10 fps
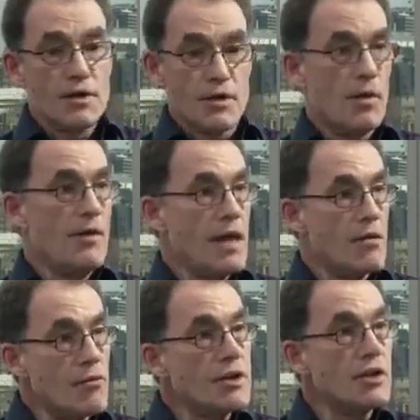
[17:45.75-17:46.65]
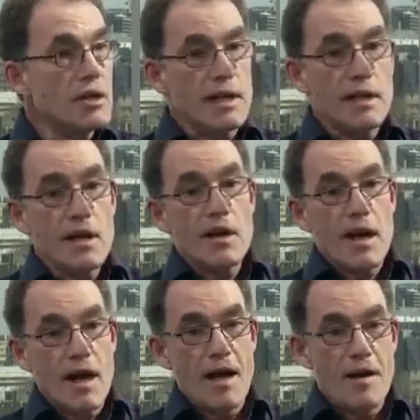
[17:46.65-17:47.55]
So when they originally
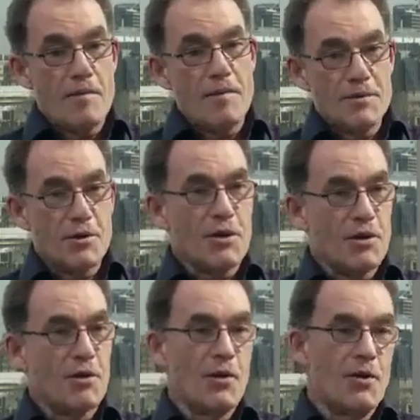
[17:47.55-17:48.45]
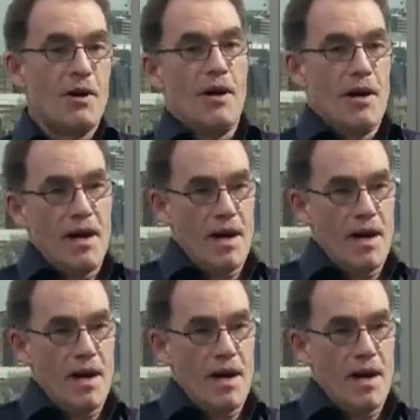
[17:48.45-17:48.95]
took your